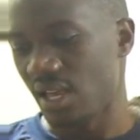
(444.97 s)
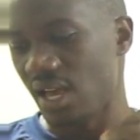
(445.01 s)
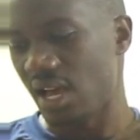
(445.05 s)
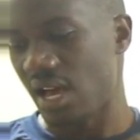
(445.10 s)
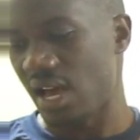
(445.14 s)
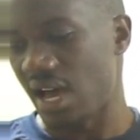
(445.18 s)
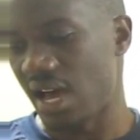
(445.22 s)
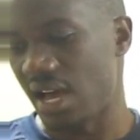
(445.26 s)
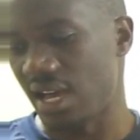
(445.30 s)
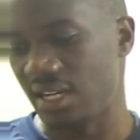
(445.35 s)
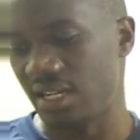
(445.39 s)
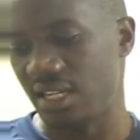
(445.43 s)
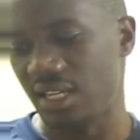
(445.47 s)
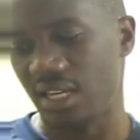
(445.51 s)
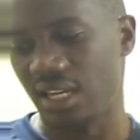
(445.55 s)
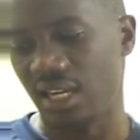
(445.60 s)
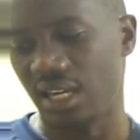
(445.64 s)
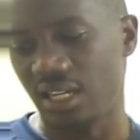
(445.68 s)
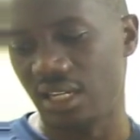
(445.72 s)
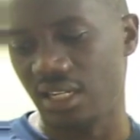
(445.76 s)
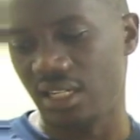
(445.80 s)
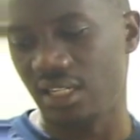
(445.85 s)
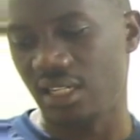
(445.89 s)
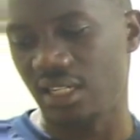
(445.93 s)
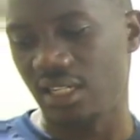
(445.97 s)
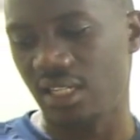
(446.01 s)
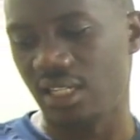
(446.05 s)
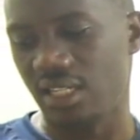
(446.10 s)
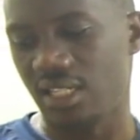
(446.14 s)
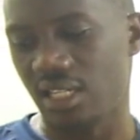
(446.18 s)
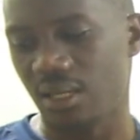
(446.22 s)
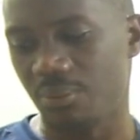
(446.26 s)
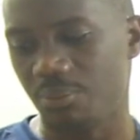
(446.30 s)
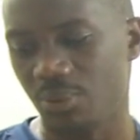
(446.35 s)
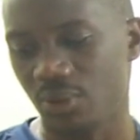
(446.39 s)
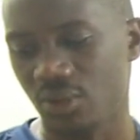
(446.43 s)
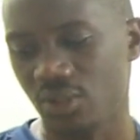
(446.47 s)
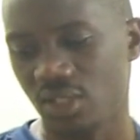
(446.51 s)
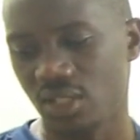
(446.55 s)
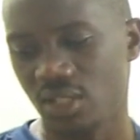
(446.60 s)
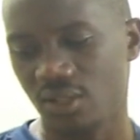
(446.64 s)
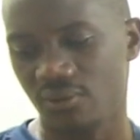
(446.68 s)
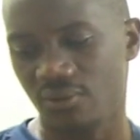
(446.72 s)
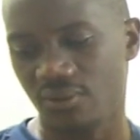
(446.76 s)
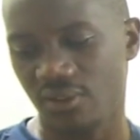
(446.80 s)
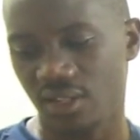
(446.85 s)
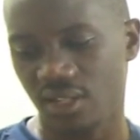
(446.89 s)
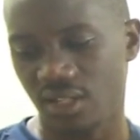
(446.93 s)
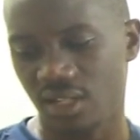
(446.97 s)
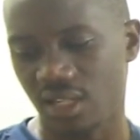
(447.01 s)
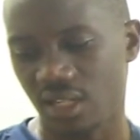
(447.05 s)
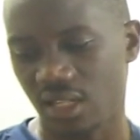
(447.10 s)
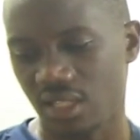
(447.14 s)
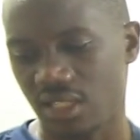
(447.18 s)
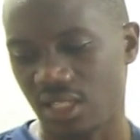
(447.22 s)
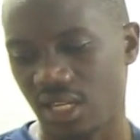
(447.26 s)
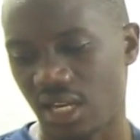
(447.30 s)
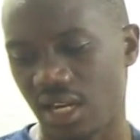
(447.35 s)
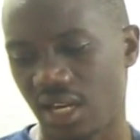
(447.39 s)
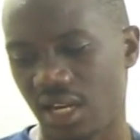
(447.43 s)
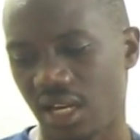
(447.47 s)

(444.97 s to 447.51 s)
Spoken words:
and n is a positive integer,